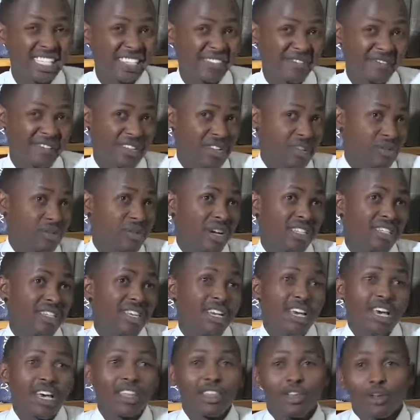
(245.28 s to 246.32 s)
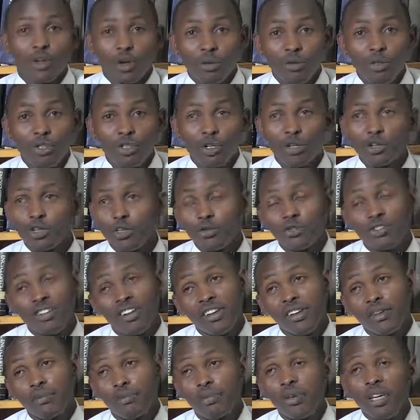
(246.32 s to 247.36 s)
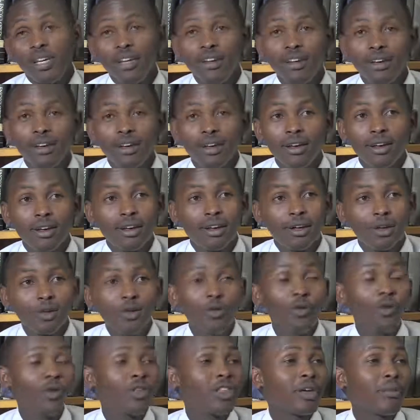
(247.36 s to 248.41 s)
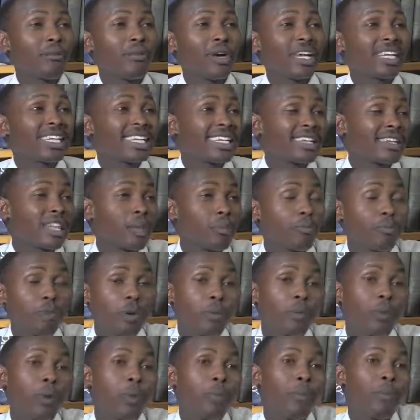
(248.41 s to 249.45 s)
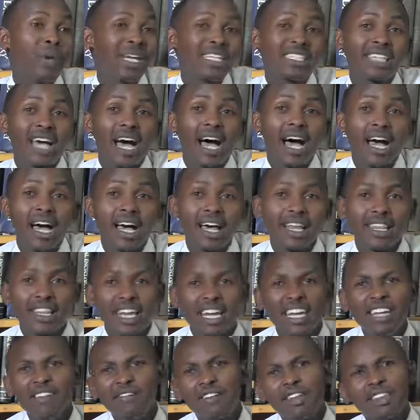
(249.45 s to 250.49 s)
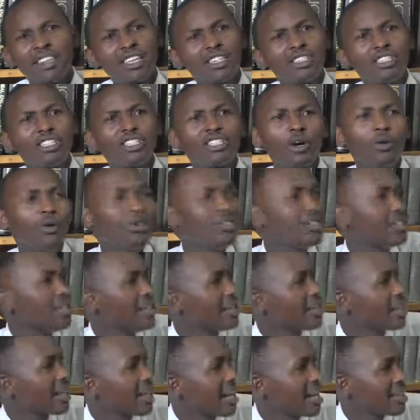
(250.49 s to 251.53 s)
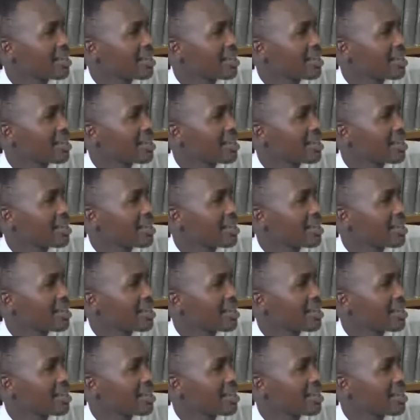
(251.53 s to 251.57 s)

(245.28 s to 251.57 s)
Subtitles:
very much. The dormitory you sleep in, you know the people better than even the teacher who is in class.